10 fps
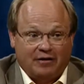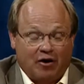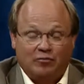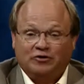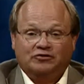
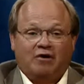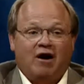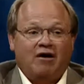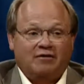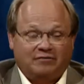Almost
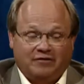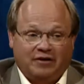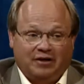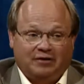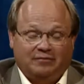all of
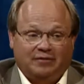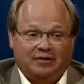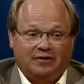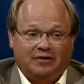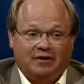them
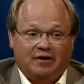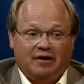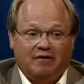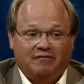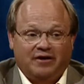
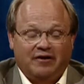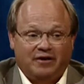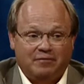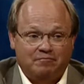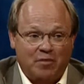are
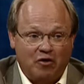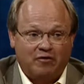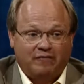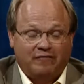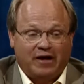very
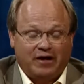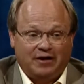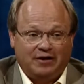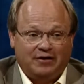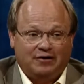
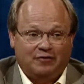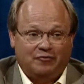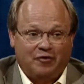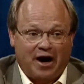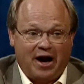motivated
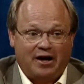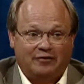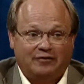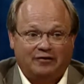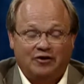
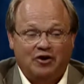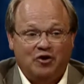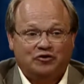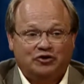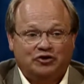around the
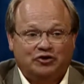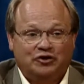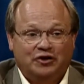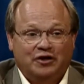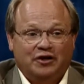
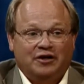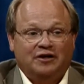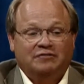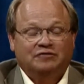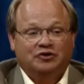notion
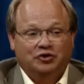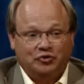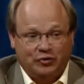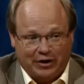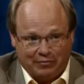of
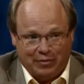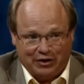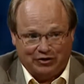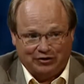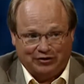doing
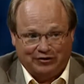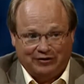mission